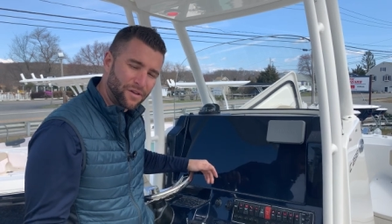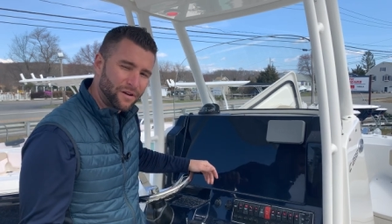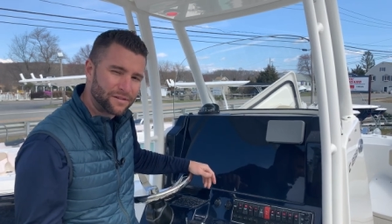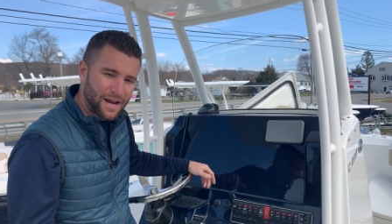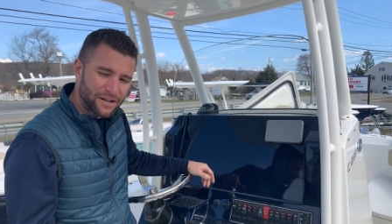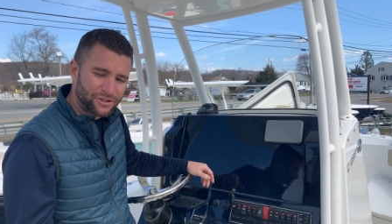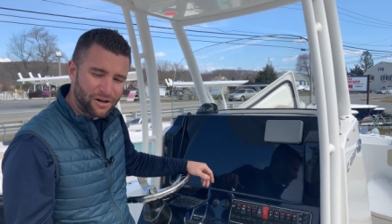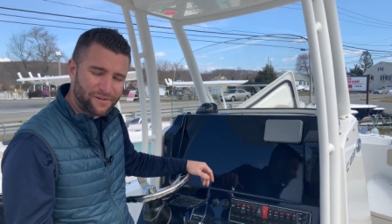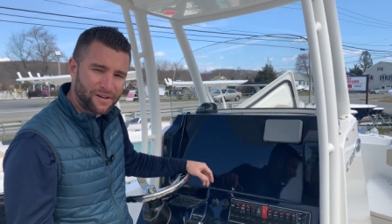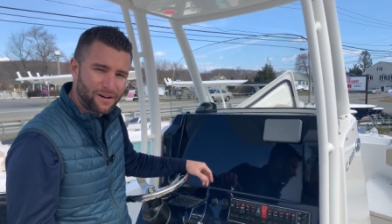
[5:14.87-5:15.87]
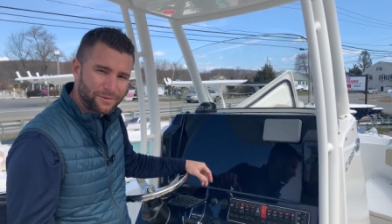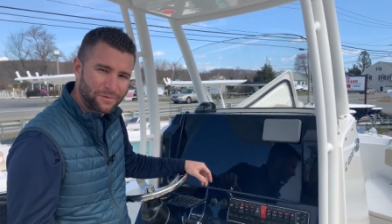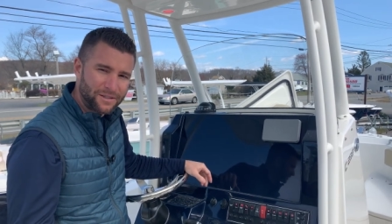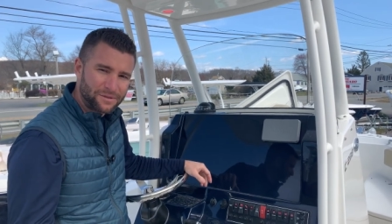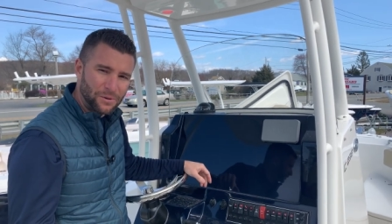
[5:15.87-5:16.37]
the dash cover that comes
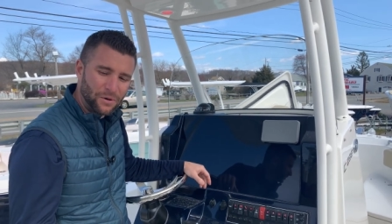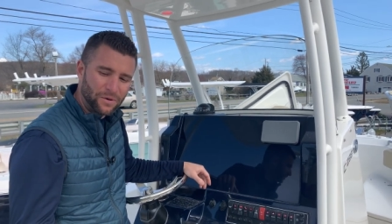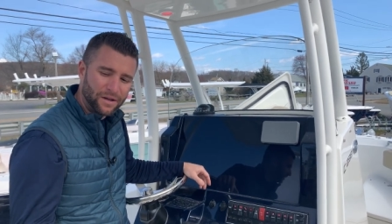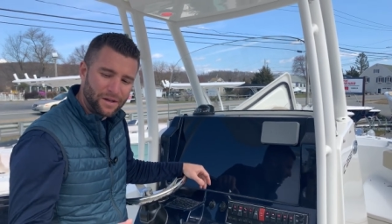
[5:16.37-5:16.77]
with this boat.